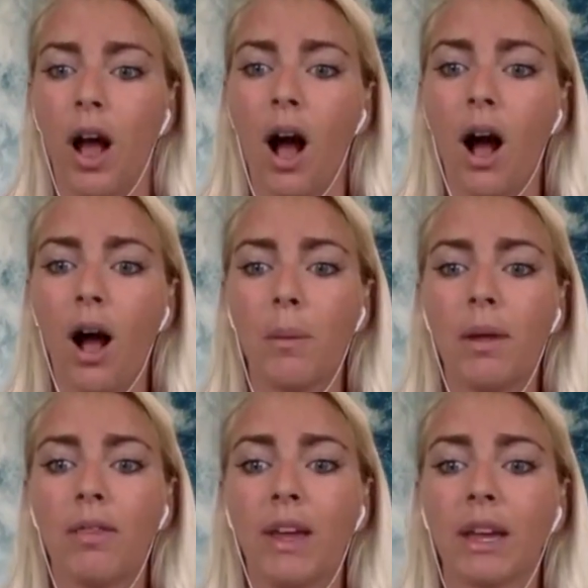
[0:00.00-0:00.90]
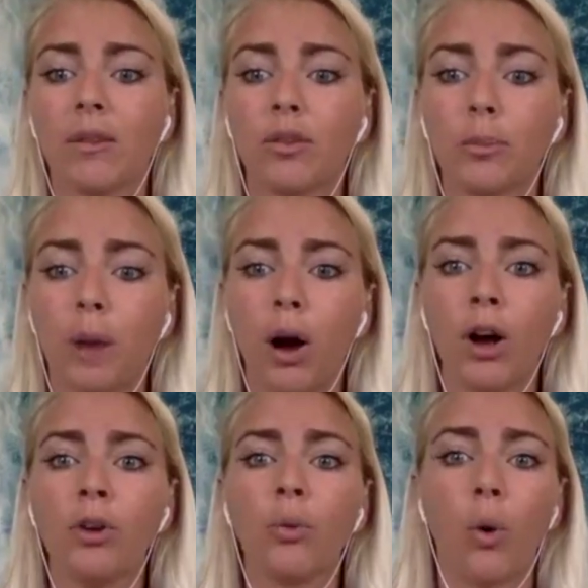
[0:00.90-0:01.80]
They can
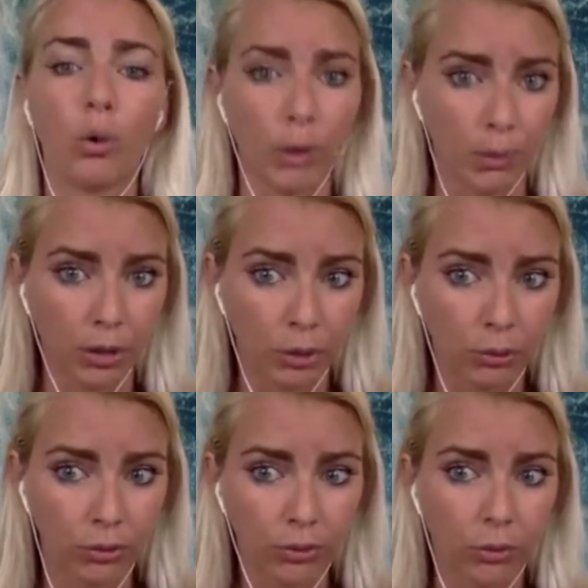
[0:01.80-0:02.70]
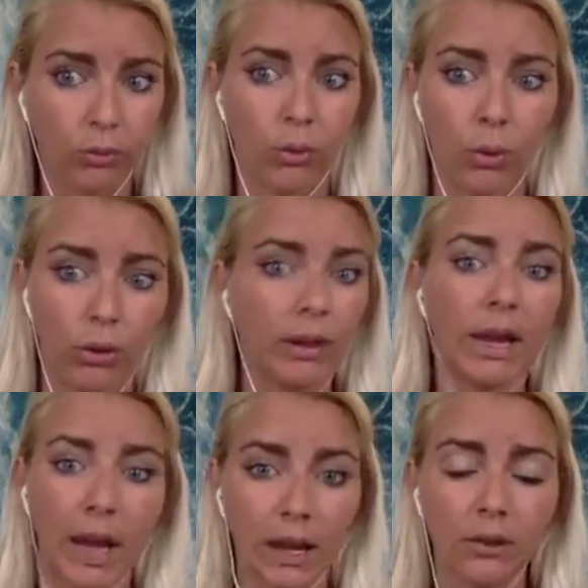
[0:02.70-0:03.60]
spawn or reproduce or
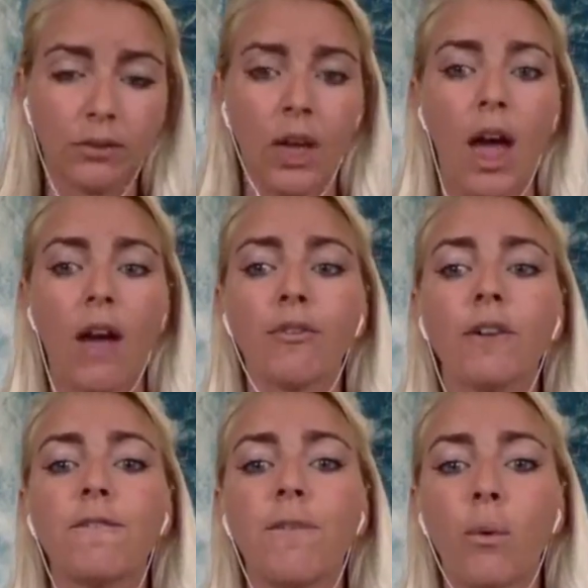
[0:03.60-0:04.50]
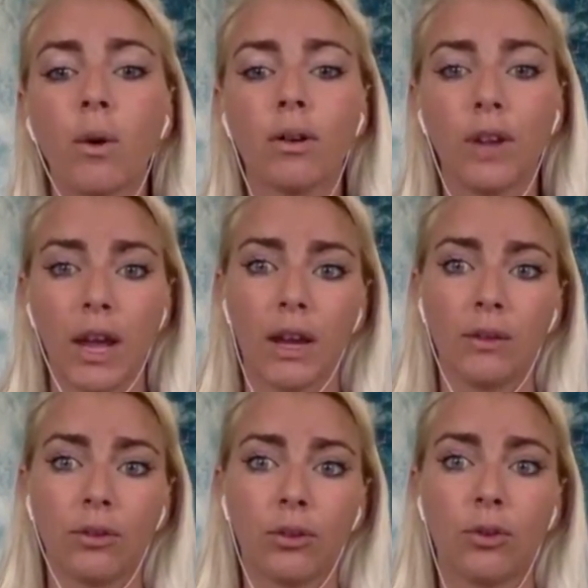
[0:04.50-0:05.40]
lay eggs every 4
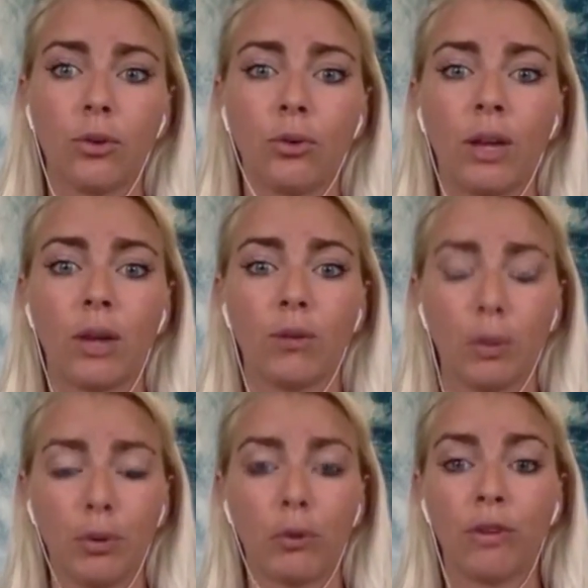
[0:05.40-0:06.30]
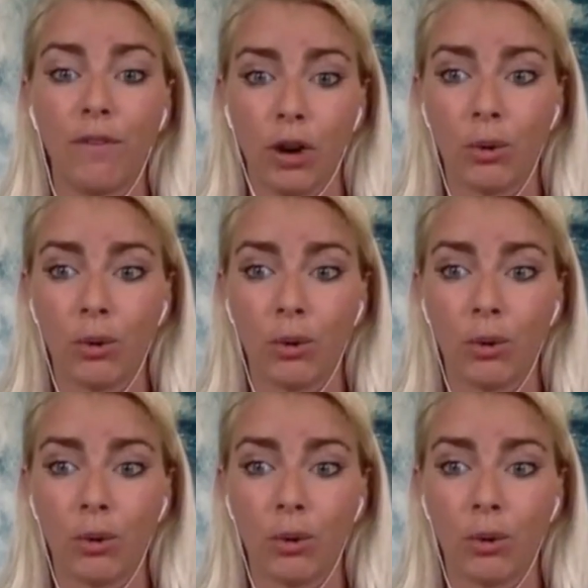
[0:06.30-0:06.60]
days. So they can reproduce very